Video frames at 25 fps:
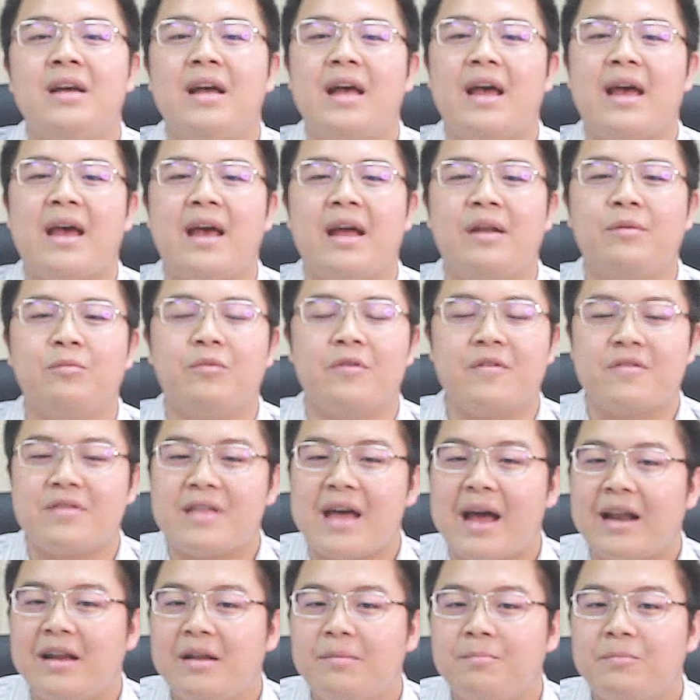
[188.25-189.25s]
And with
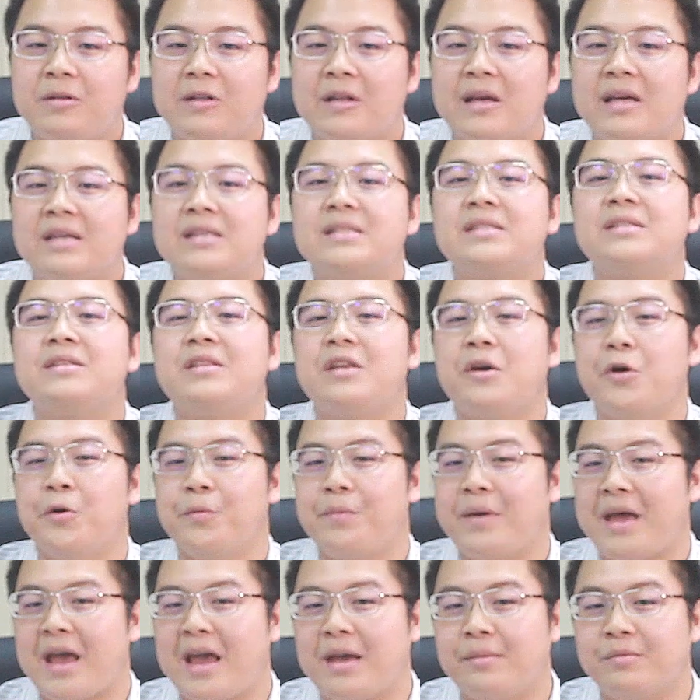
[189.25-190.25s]
that in place, they'll
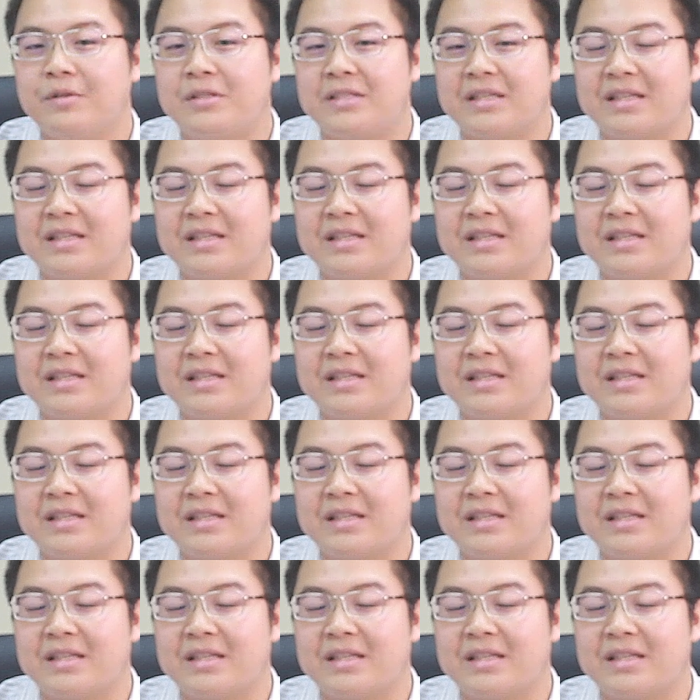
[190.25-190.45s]
be able